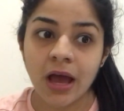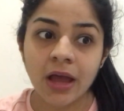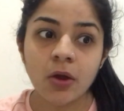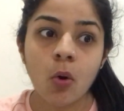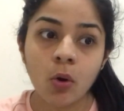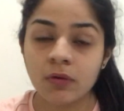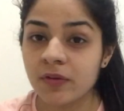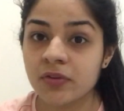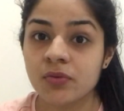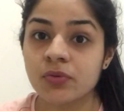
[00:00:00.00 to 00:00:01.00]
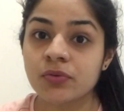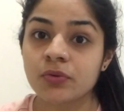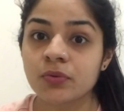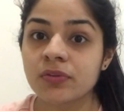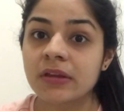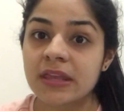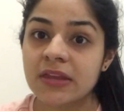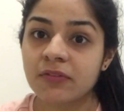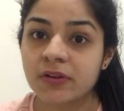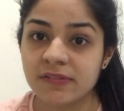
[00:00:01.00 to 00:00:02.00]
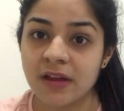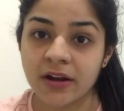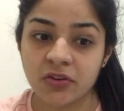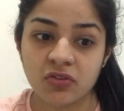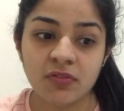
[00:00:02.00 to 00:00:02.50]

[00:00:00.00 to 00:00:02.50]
I always used to use the keyword strategy,